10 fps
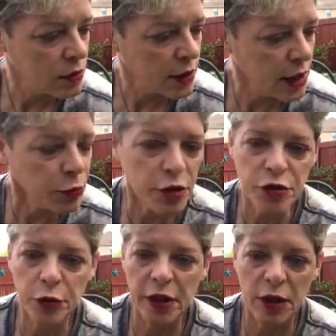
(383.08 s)
Keep
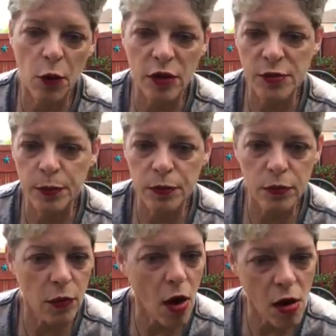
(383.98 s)
resurrecting what's
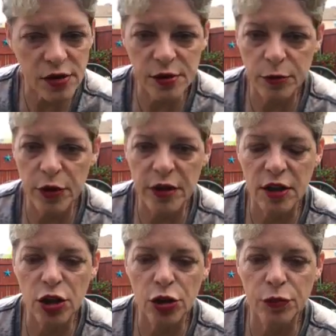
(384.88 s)
awesome
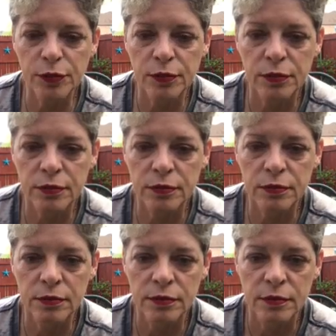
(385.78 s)
within you,
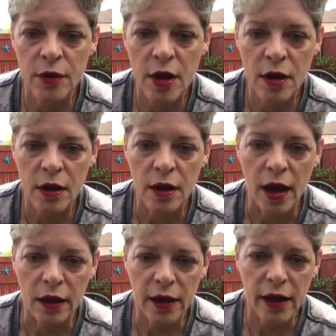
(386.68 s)

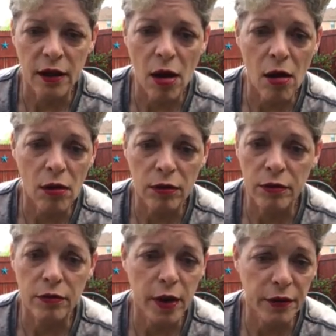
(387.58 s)
and let it all,
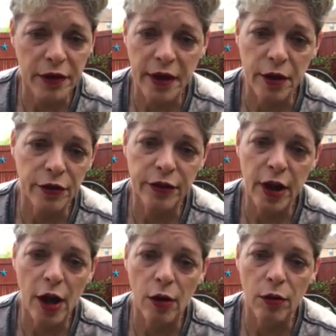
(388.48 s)
everything else
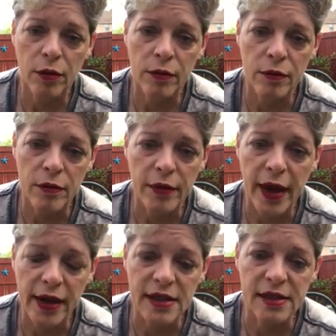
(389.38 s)
go
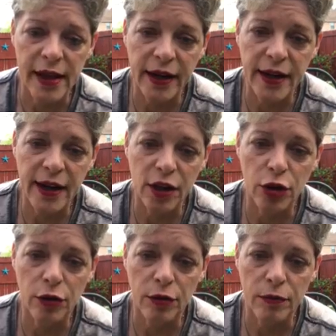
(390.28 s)
that is stagnating
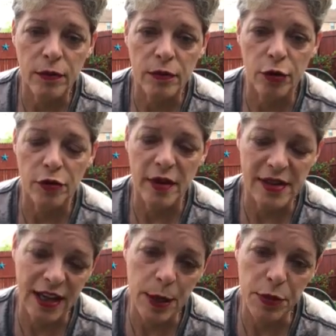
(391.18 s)
you or
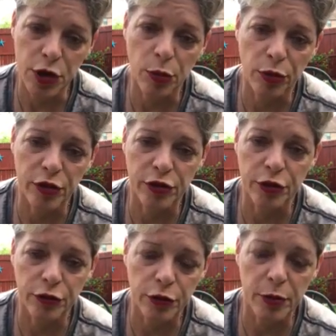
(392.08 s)
that's keeping you a
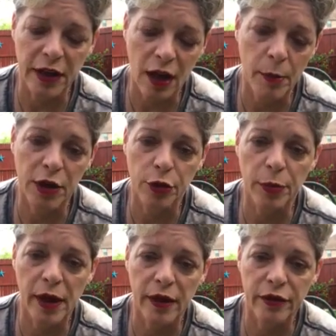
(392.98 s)
prisoner from becoming your
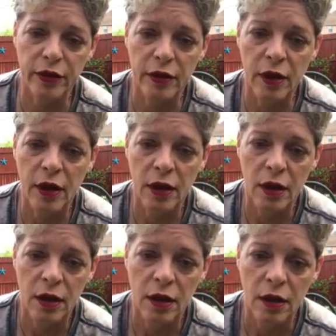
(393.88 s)
best.
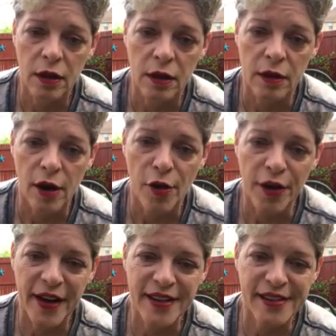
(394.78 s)

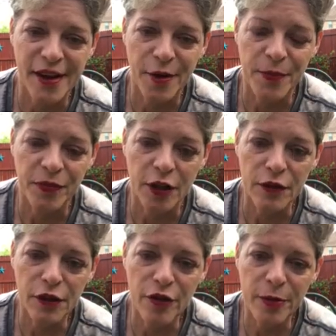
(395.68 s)
Okay, so
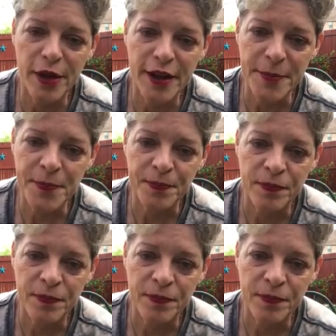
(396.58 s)
live, love, be.